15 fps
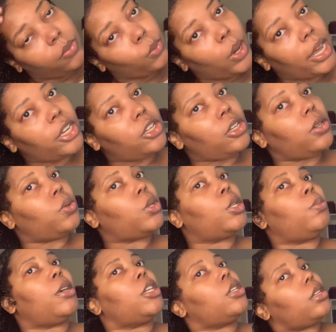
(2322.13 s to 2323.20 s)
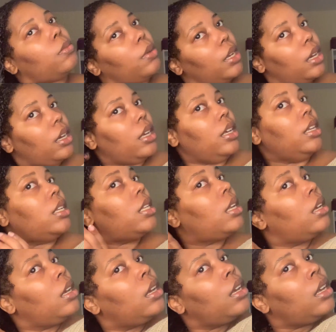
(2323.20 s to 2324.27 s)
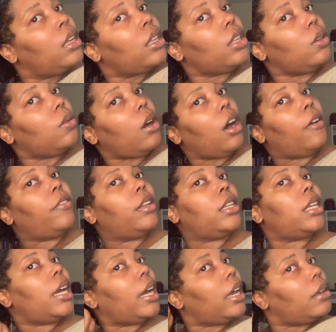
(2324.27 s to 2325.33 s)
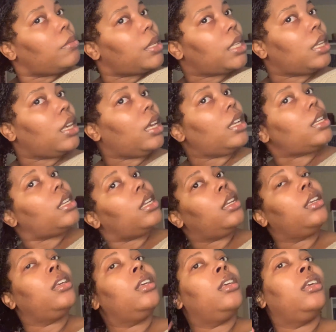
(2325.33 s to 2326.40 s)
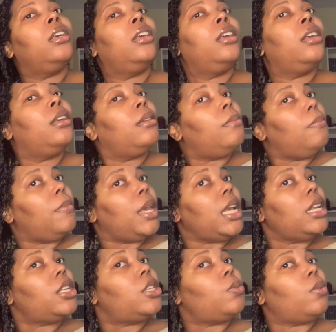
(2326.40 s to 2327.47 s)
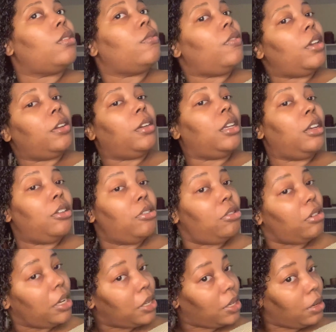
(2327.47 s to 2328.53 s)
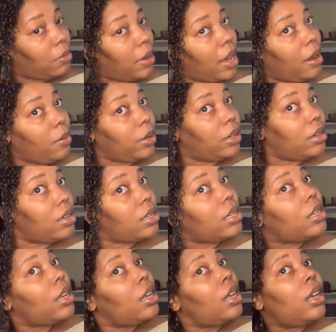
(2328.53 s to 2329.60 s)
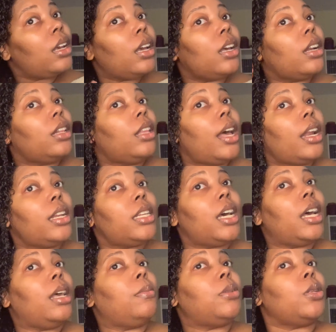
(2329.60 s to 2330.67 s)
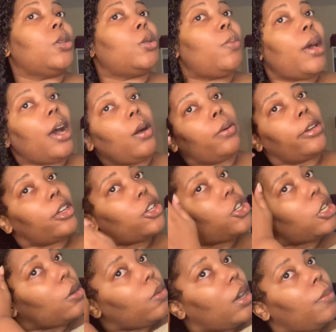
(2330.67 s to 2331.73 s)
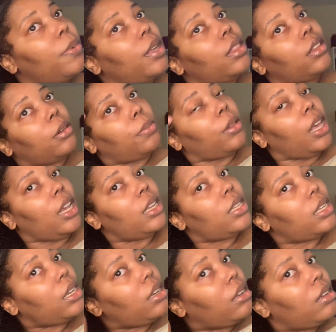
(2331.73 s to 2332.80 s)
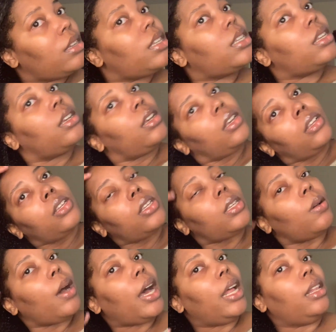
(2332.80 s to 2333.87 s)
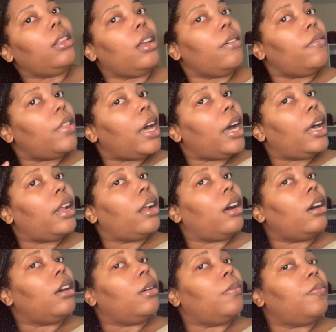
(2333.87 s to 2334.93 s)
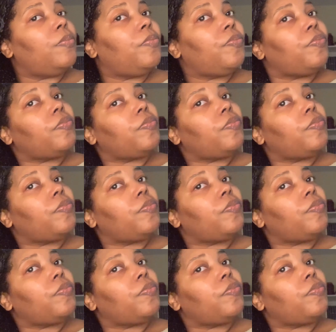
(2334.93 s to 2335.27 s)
why choose, especially because you oftentimes get mates with very interesting powers. And a lot of times those powers show up in their play scenes. So I love that. I'm